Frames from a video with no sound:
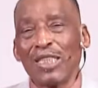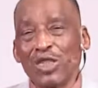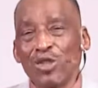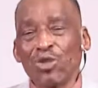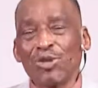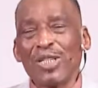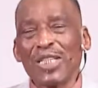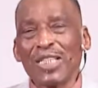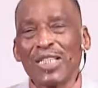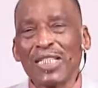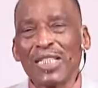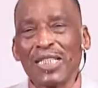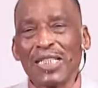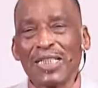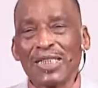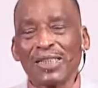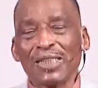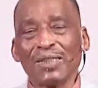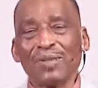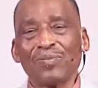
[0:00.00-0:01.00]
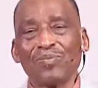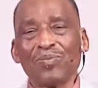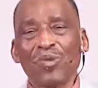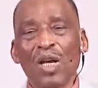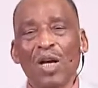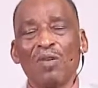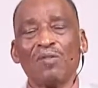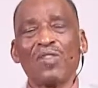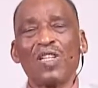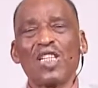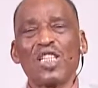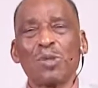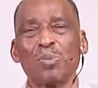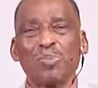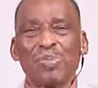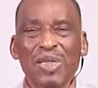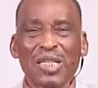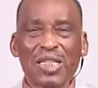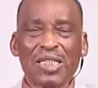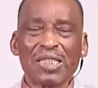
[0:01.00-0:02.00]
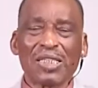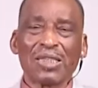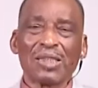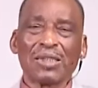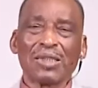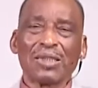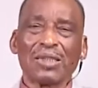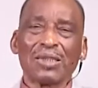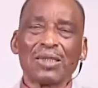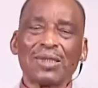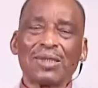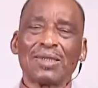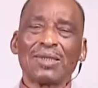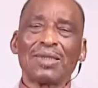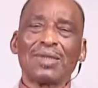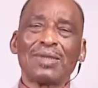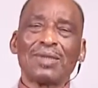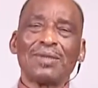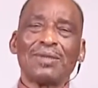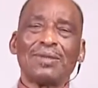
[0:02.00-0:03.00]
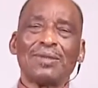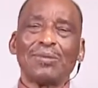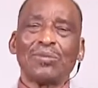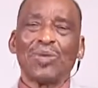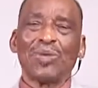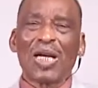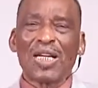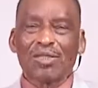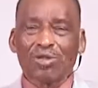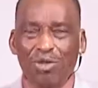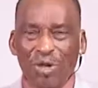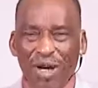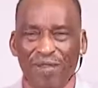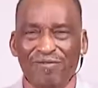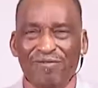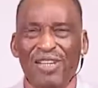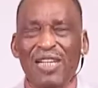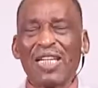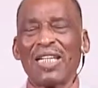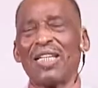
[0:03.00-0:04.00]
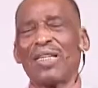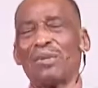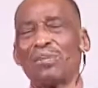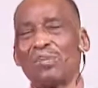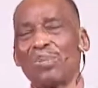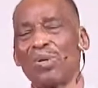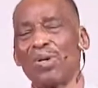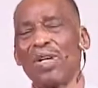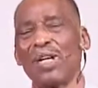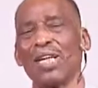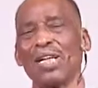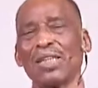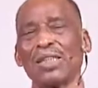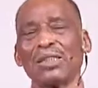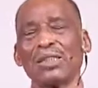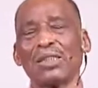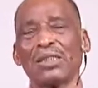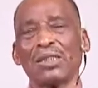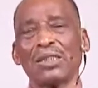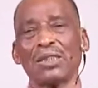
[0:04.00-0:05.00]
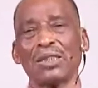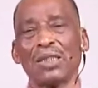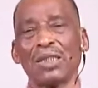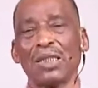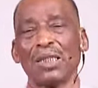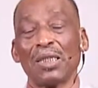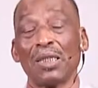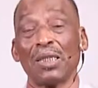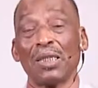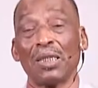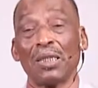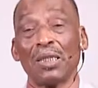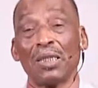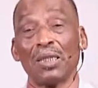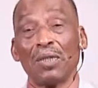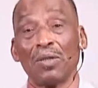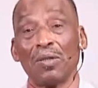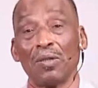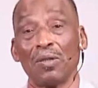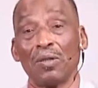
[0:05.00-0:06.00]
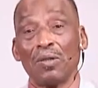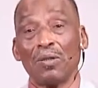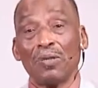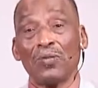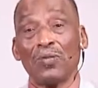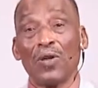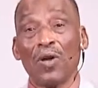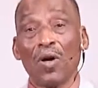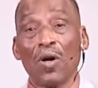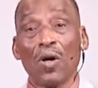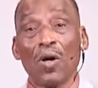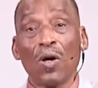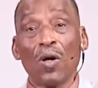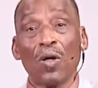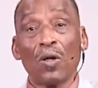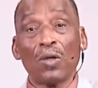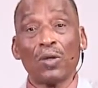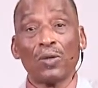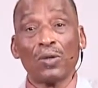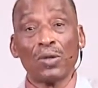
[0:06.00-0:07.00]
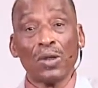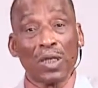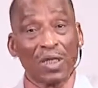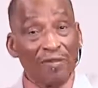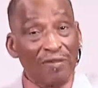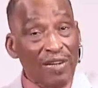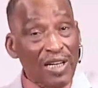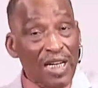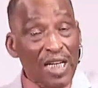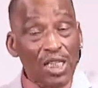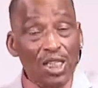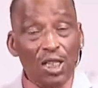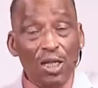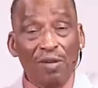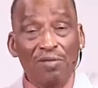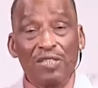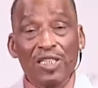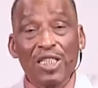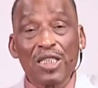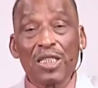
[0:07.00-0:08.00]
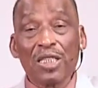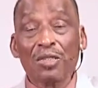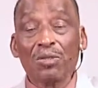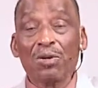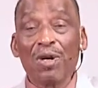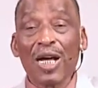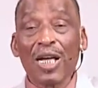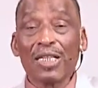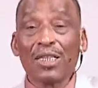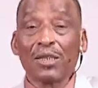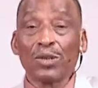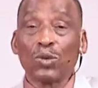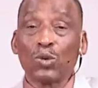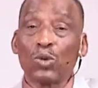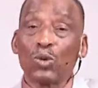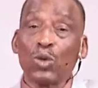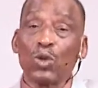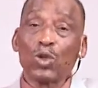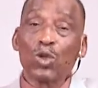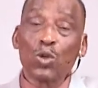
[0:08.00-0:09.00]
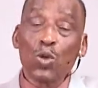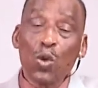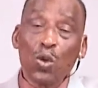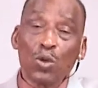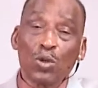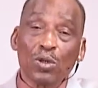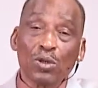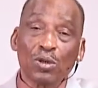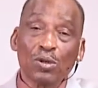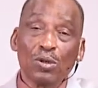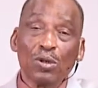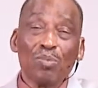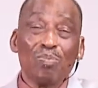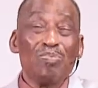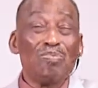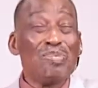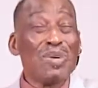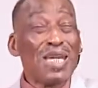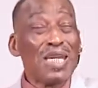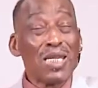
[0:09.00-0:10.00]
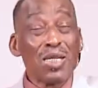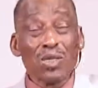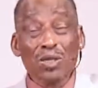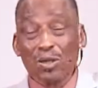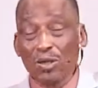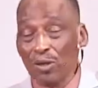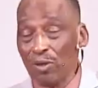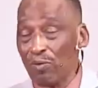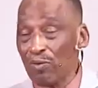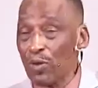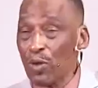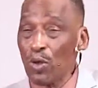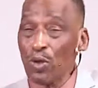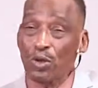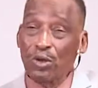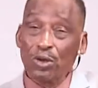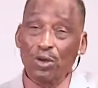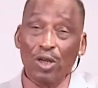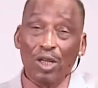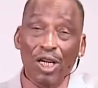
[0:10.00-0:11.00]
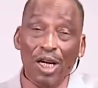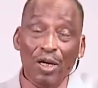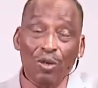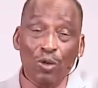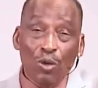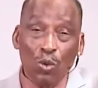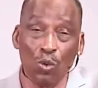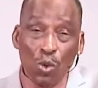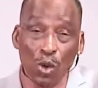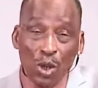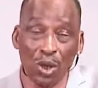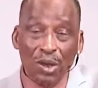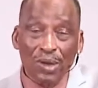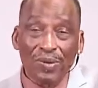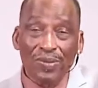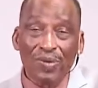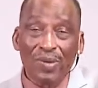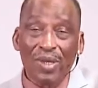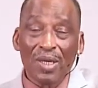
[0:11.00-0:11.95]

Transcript: the unity of the Spirit, we are traveling, praying for the revelation of Jesus Christ to the souls, the billions of souls around the world